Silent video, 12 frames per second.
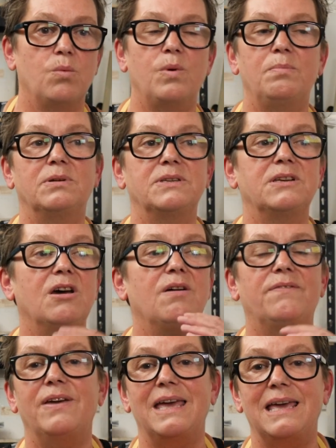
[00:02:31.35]
Wimbledon
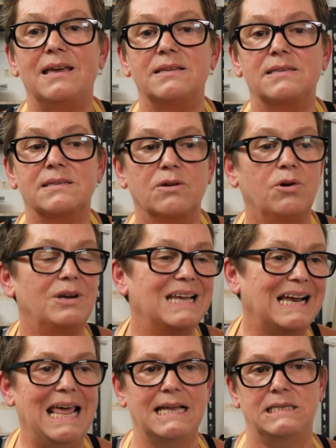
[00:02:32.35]
Art Fair has got an
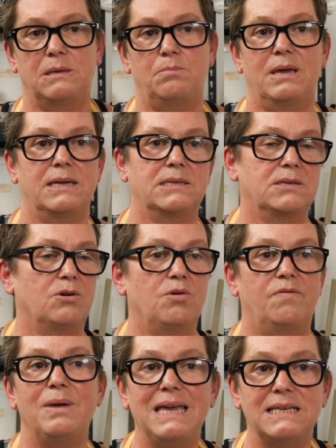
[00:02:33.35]
eclectic mix
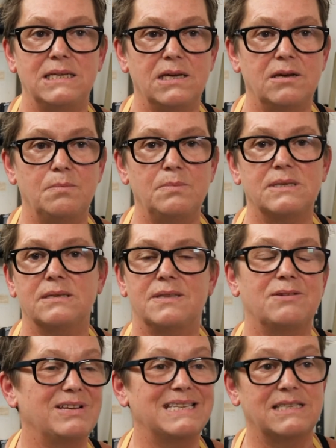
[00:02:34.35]
of mediums.
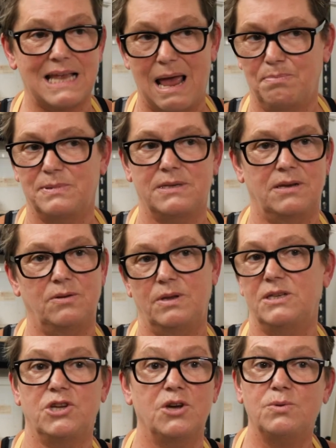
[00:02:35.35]
There is absolutely
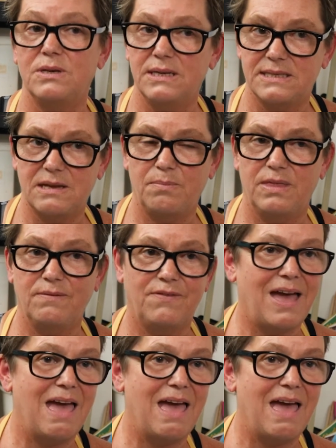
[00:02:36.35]
and totally something for